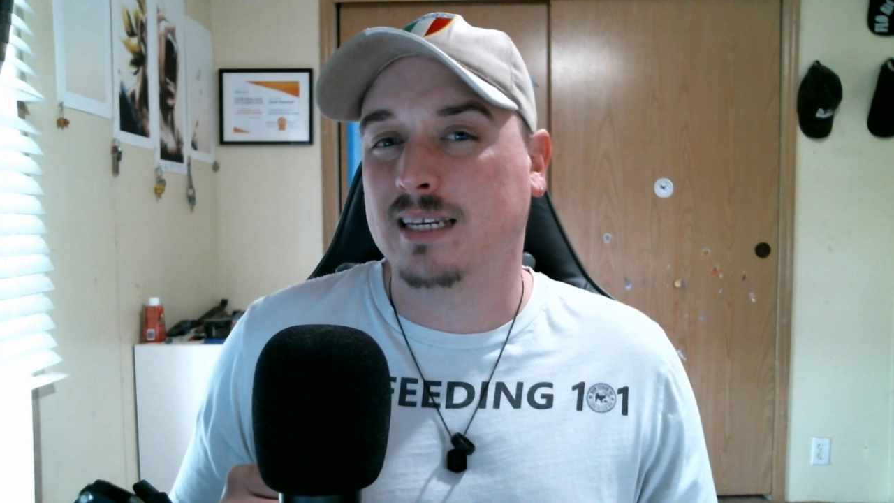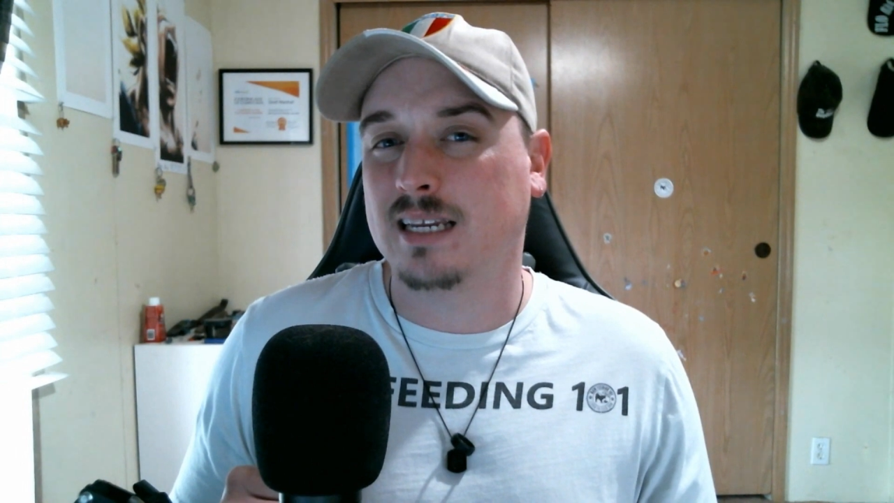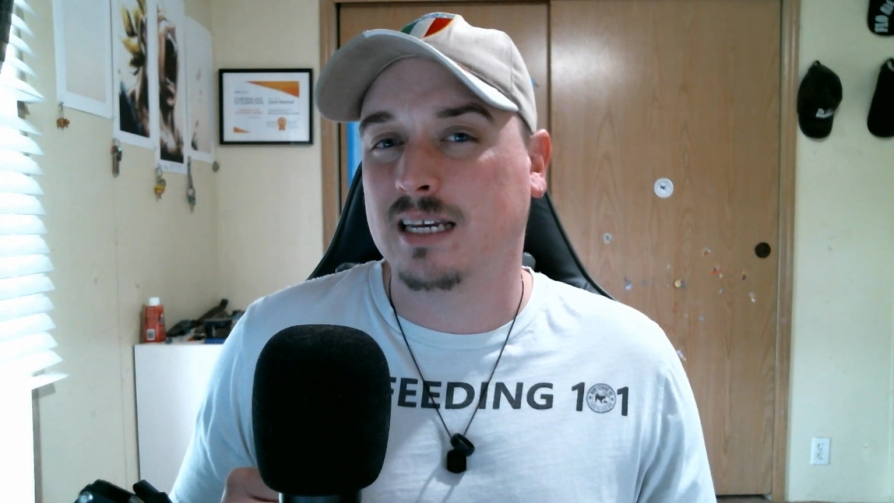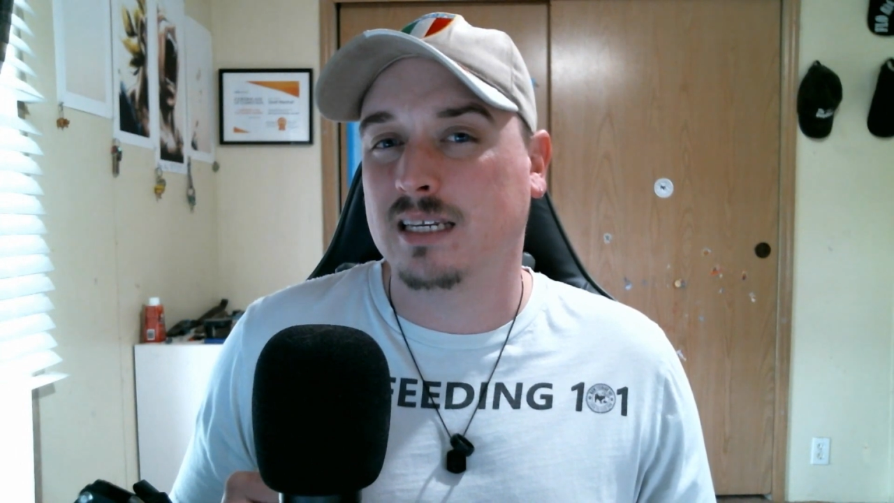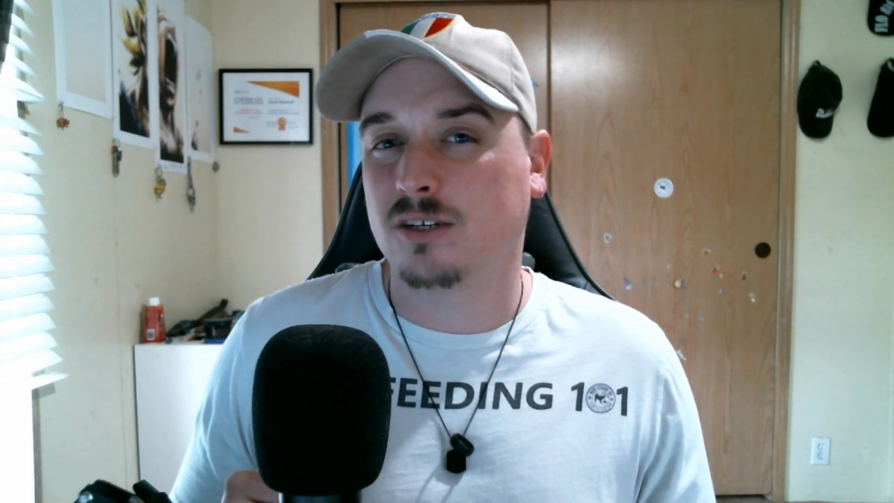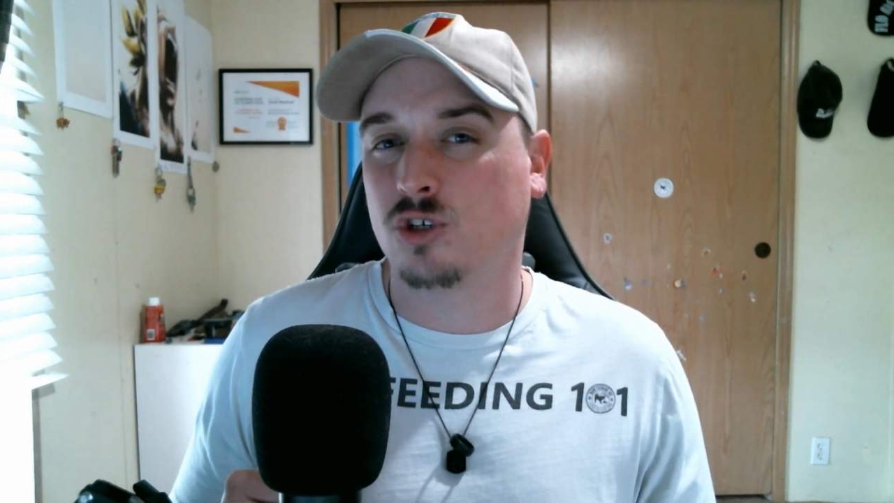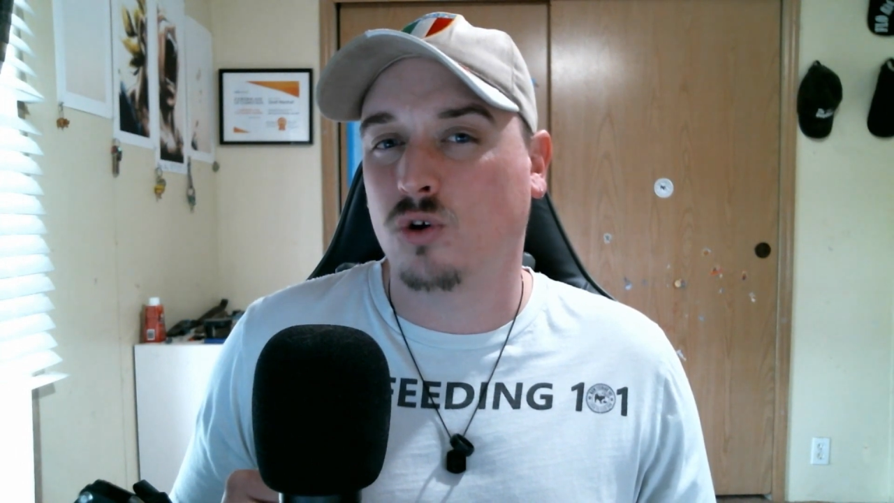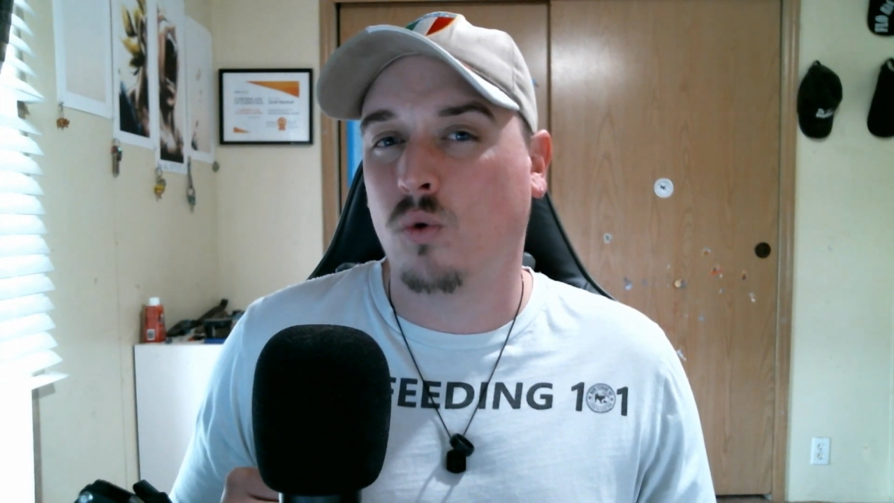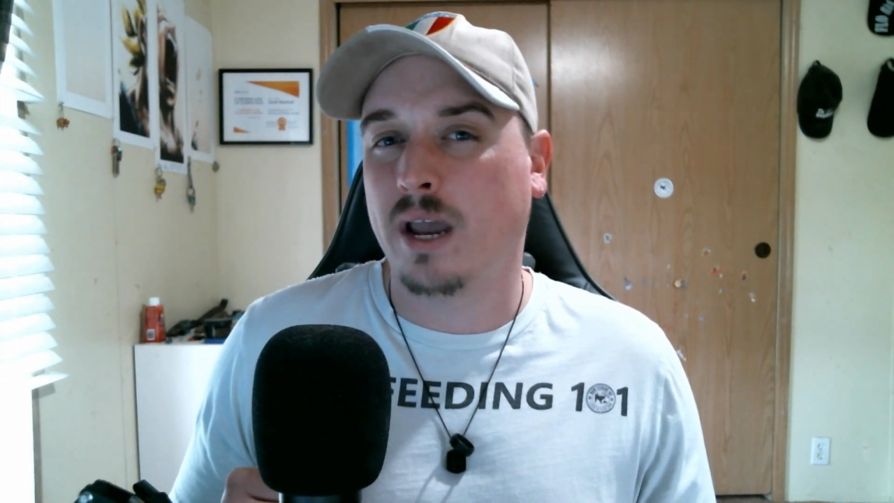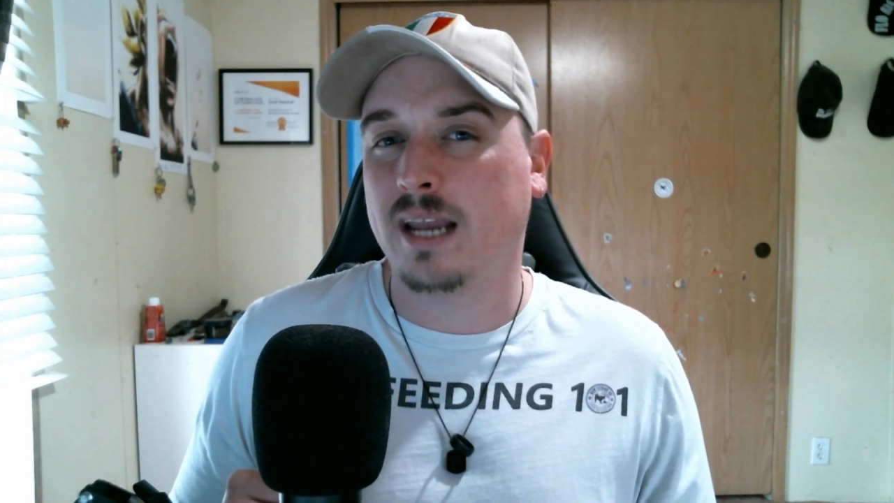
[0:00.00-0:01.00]
any
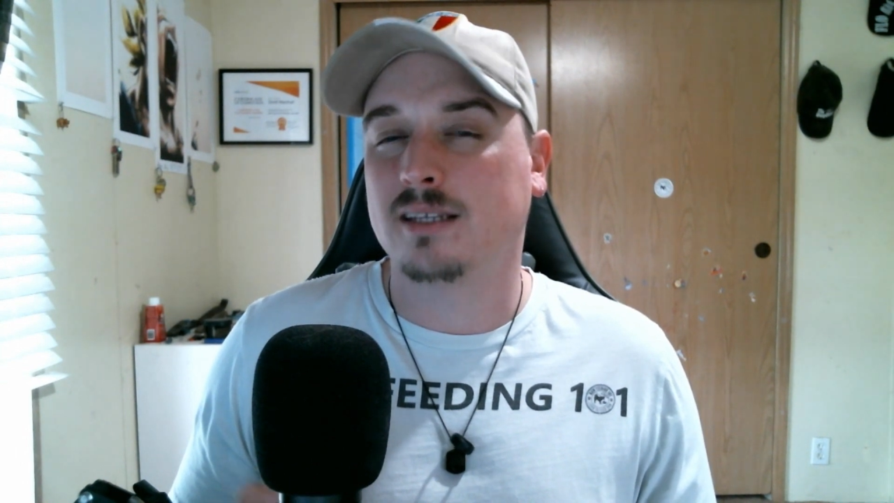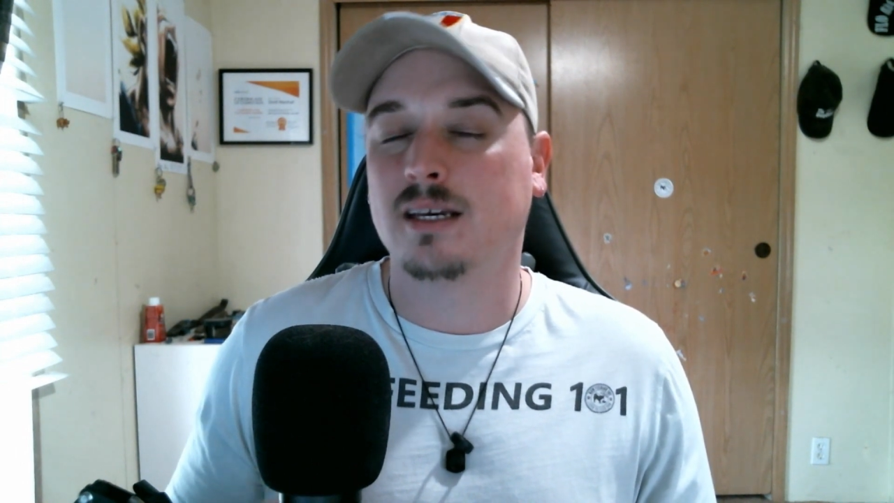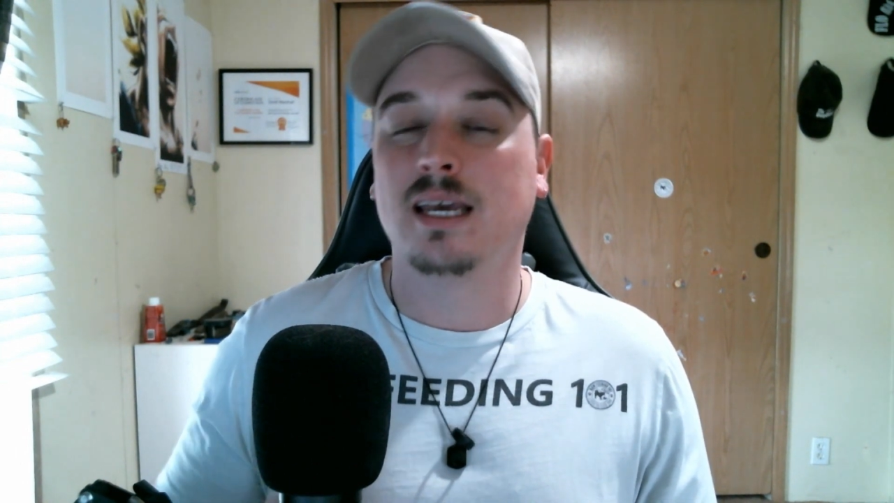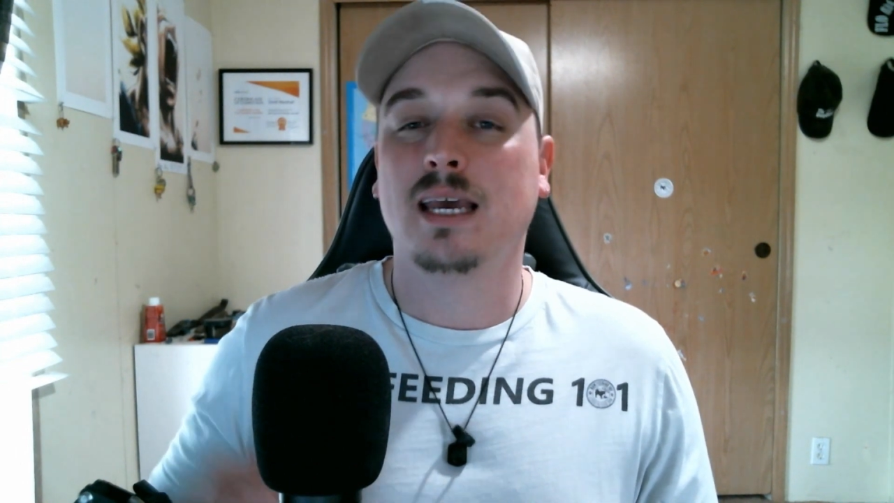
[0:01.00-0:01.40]
additional weight,